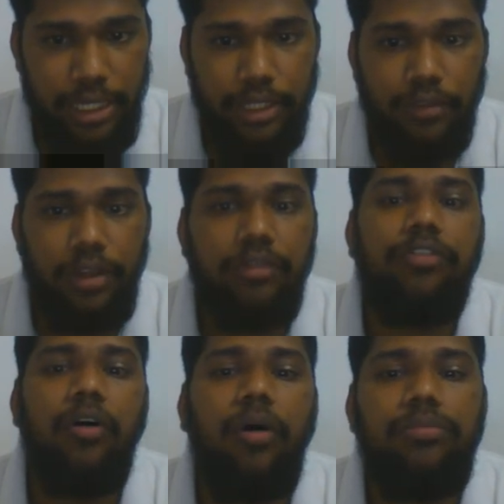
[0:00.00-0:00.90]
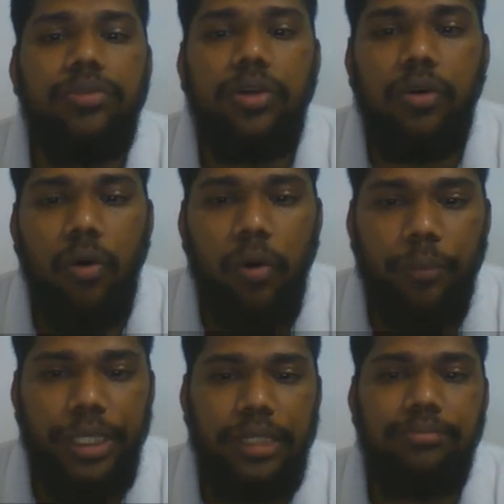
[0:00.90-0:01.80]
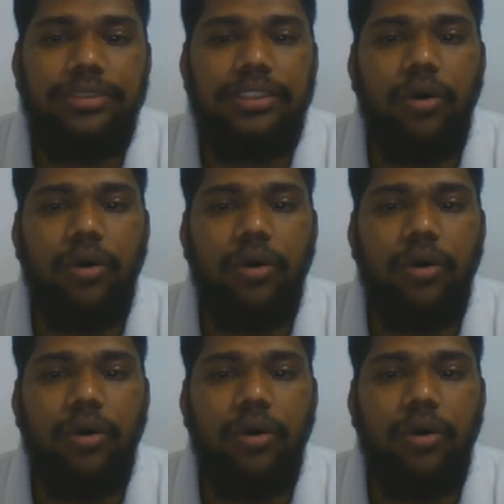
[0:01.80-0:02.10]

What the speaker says: it will form chromium